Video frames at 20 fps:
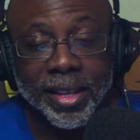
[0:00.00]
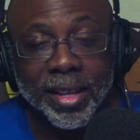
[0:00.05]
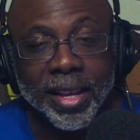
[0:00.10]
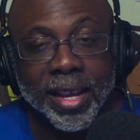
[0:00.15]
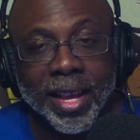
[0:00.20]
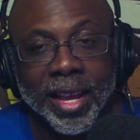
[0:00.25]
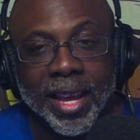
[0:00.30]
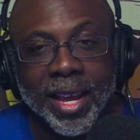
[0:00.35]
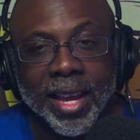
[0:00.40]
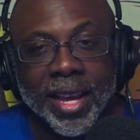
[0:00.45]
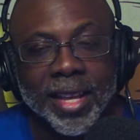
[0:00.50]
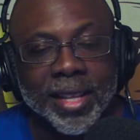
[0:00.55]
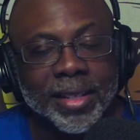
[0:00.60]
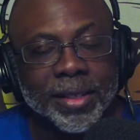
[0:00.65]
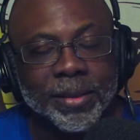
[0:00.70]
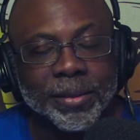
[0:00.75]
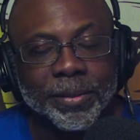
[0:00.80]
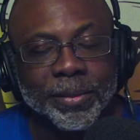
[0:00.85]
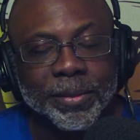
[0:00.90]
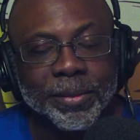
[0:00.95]
And
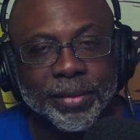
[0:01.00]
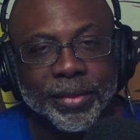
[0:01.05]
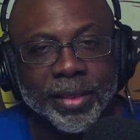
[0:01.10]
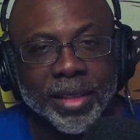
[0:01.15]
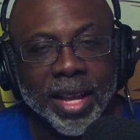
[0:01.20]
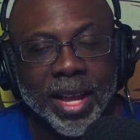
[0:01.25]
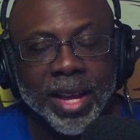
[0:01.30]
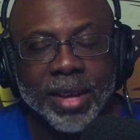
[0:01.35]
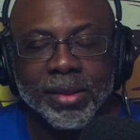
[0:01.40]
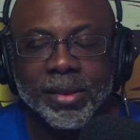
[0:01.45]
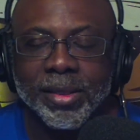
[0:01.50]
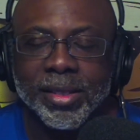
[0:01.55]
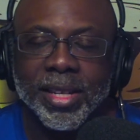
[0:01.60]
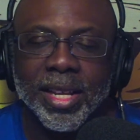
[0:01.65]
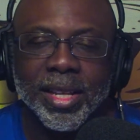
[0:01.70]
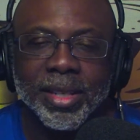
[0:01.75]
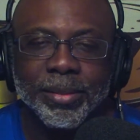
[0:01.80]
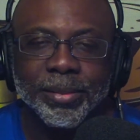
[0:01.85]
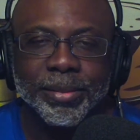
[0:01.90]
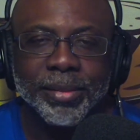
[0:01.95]
I was
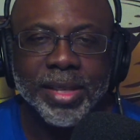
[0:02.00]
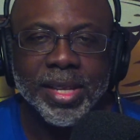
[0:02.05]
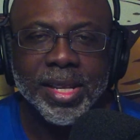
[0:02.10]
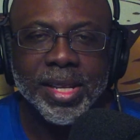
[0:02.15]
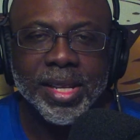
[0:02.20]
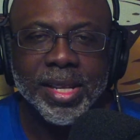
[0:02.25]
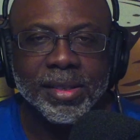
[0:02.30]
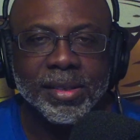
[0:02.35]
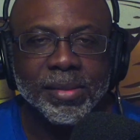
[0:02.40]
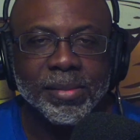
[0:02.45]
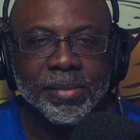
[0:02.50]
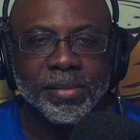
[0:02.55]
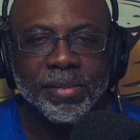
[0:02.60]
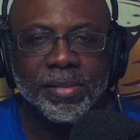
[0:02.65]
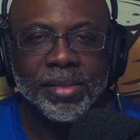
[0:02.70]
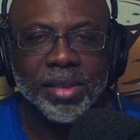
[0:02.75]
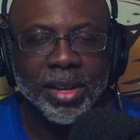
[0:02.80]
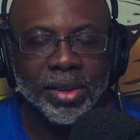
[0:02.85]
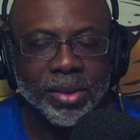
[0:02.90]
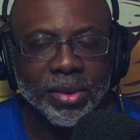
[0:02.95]
like, these
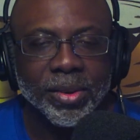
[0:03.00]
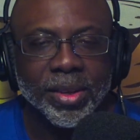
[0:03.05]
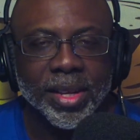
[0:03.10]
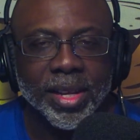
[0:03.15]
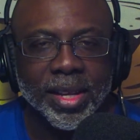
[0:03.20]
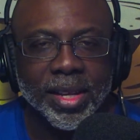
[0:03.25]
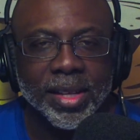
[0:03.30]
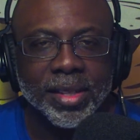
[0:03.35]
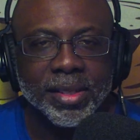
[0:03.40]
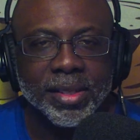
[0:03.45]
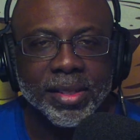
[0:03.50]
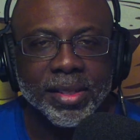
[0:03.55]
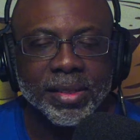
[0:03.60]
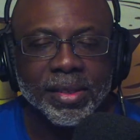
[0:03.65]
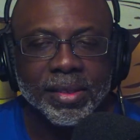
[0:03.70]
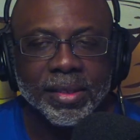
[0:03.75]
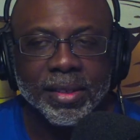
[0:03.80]
knuckleheads.